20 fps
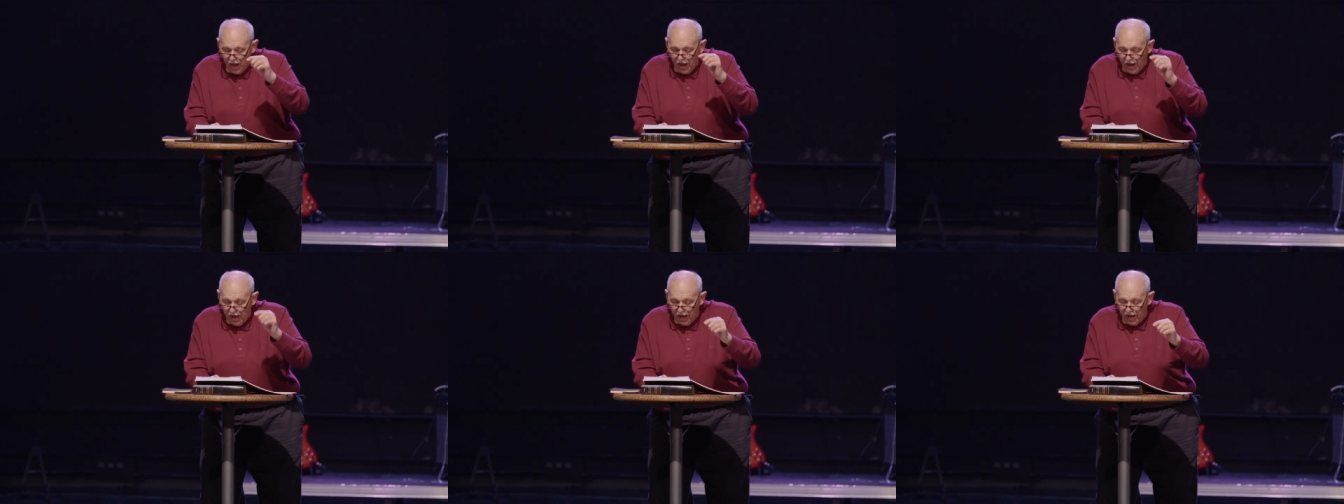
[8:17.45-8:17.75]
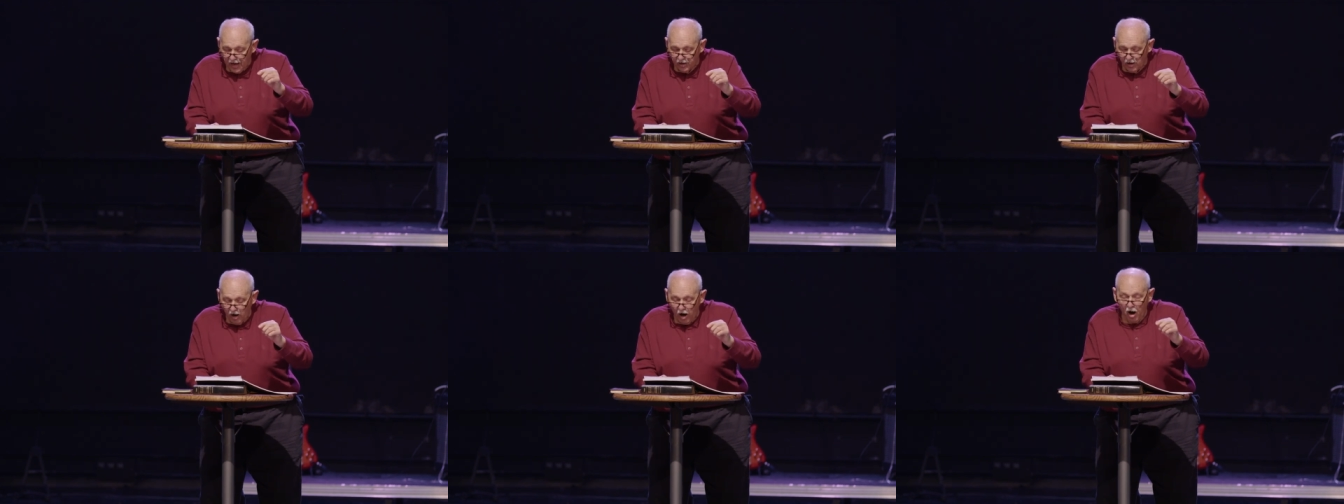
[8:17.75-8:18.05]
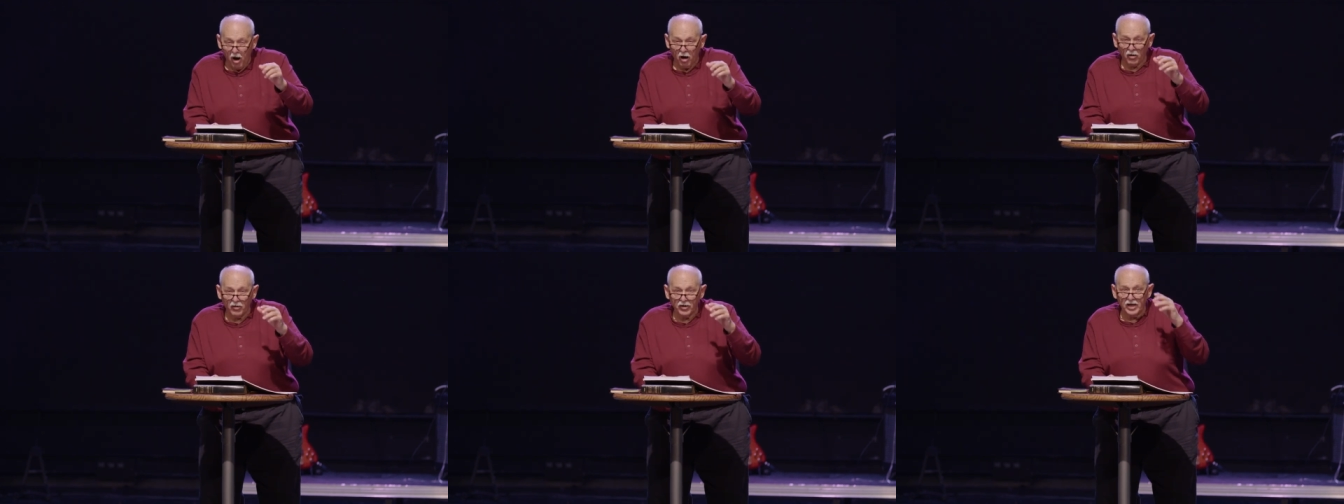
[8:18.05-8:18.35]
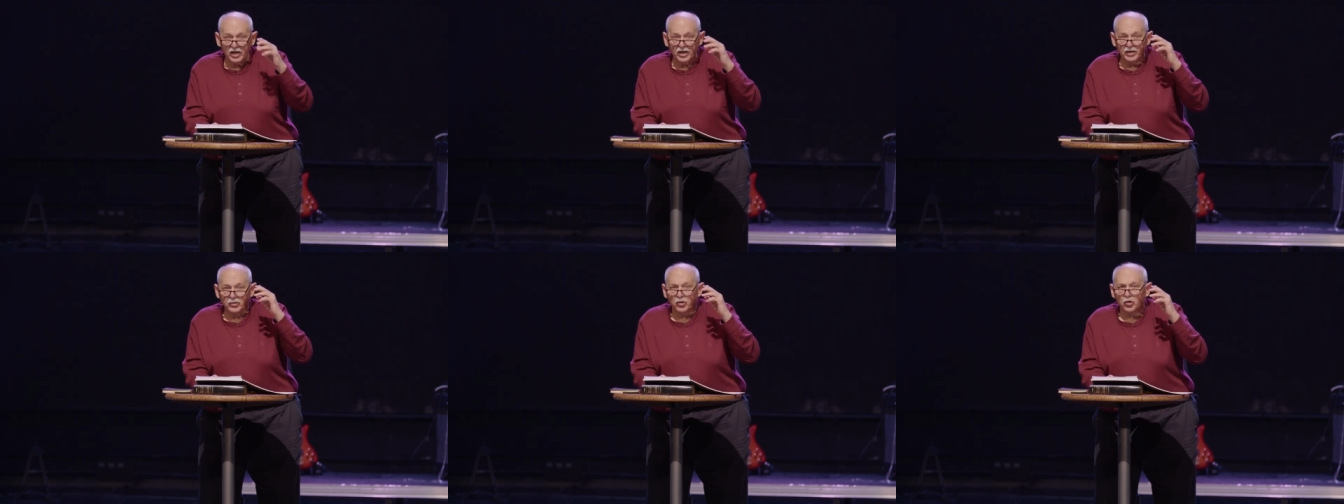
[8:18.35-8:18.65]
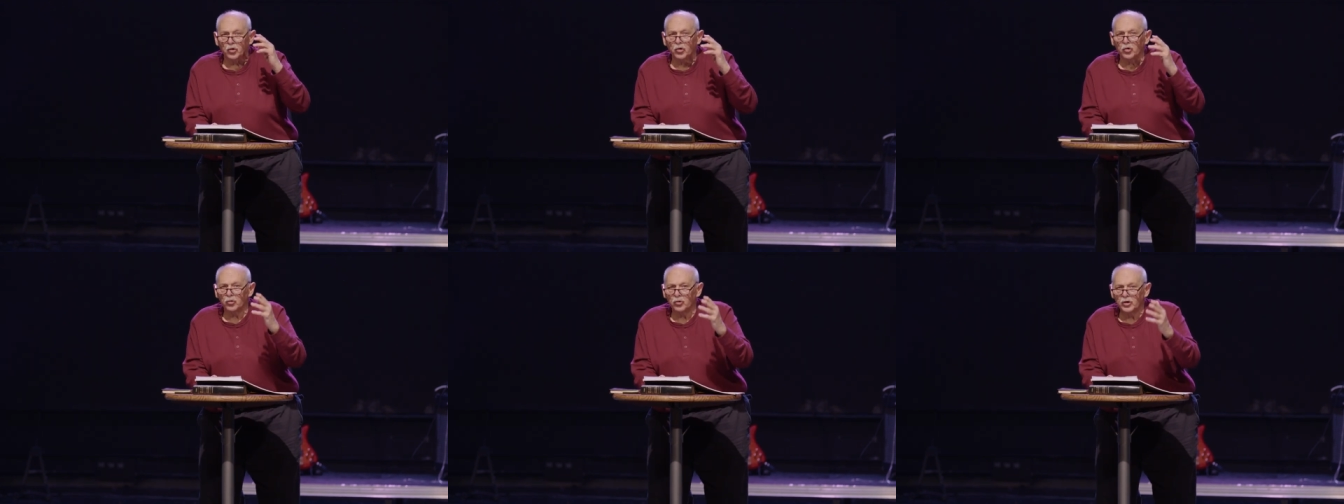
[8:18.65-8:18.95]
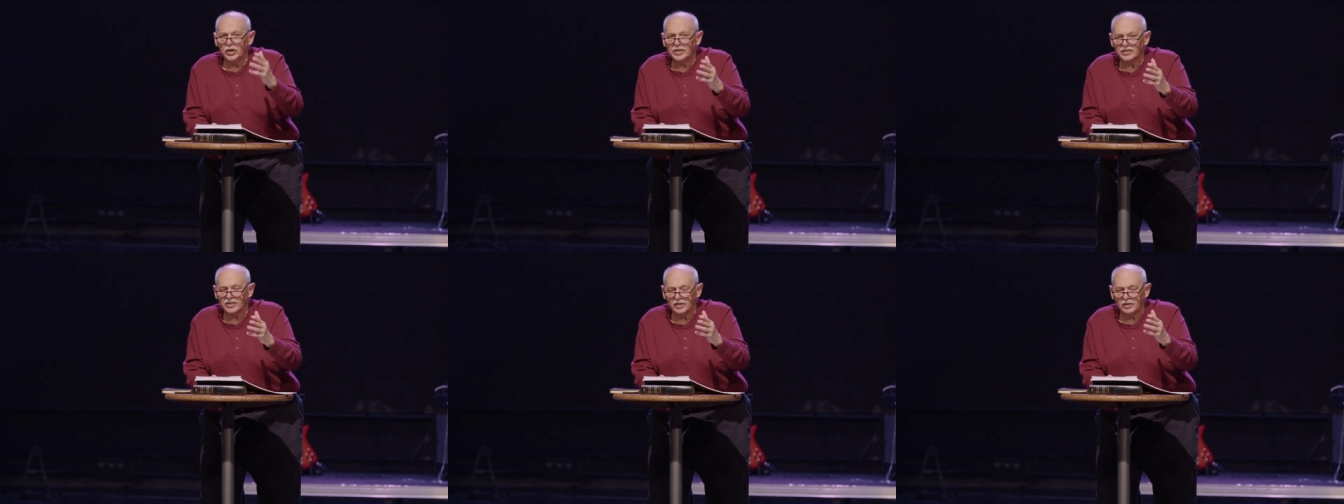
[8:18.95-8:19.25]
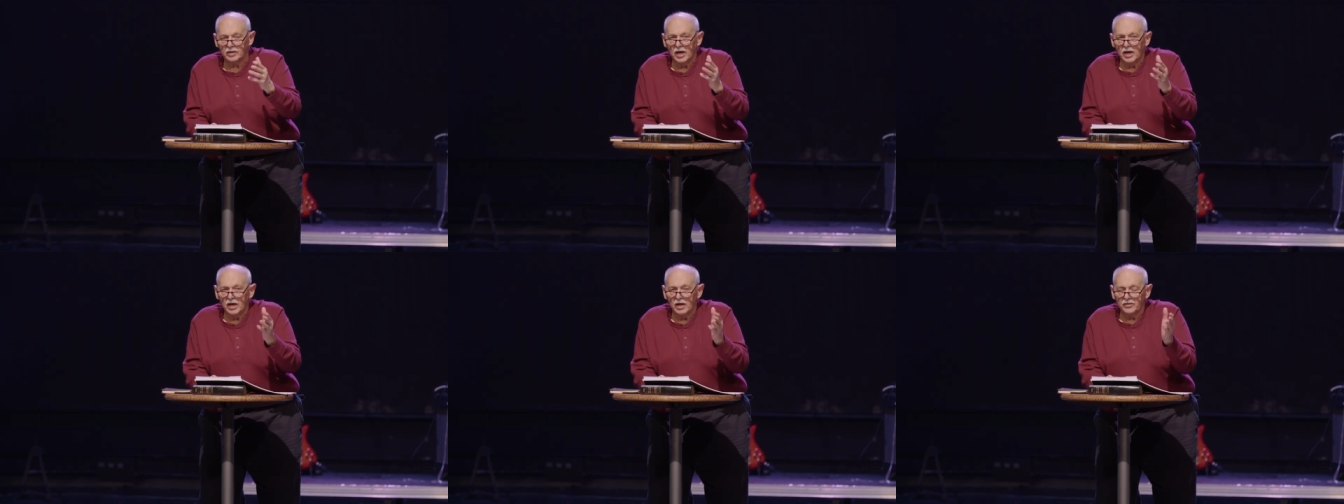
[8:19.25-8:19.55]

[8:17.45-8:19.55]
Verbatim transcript: and are increasing.